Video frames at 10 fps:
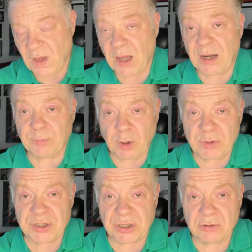And I
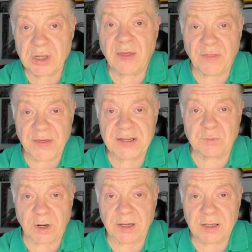promise you, this
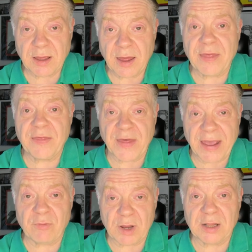week,
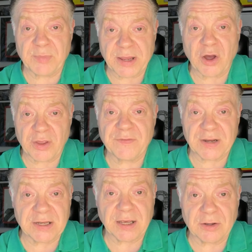there will be other
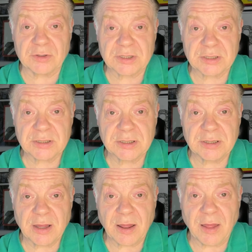videos
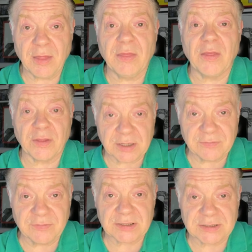than the
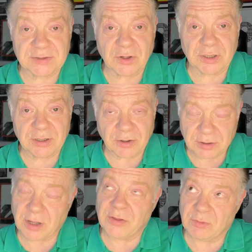convicted stalker,
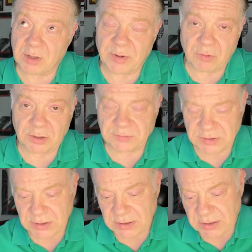although there will be one
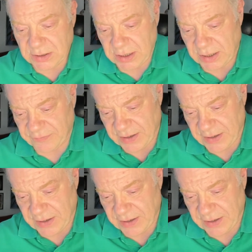for